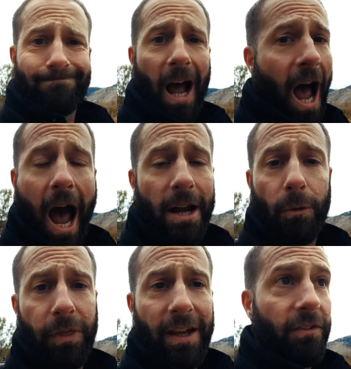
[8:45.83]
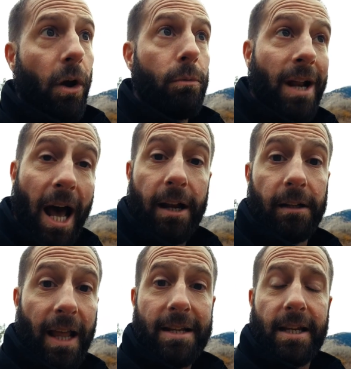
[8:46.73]
I don't think so, not
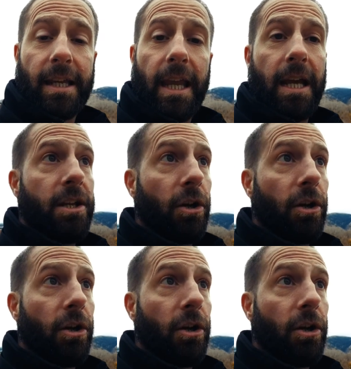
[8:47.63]
unless, again,